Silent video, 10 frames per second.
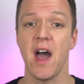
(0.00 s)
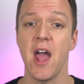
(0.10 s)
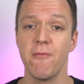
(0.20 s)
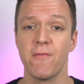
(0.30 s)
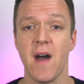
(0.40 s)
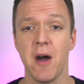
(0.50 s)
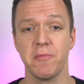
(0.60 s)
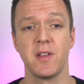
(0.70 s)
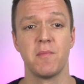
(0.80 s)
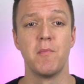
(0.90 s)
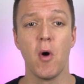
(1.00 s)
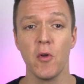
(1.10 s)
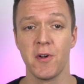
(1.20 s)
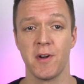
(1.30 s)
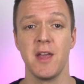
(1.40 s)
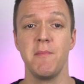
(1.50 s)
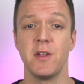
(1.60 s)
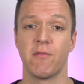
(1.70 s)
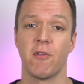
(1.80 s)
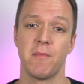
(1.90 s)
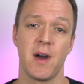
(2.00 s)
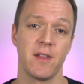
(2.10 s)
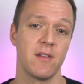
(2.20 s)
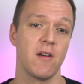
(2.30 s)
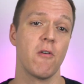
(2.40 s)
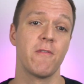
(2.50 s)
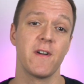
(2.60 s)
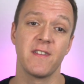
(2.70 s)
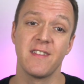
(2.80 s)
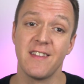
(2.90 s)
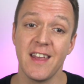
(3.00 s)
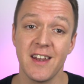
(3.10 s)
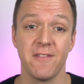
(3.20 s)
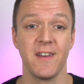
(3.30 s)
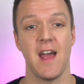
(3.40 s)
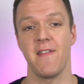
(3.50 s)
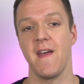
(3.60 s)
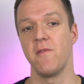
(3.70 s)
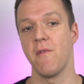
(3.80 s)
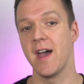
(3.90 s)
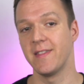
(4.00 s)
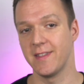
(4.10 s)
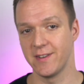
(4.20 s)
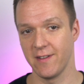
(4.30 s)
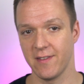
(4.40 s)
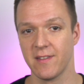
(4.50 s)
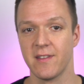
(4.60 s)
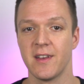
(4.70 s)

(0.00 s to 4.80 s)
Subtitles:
I found that modern image formats offer significant advantages.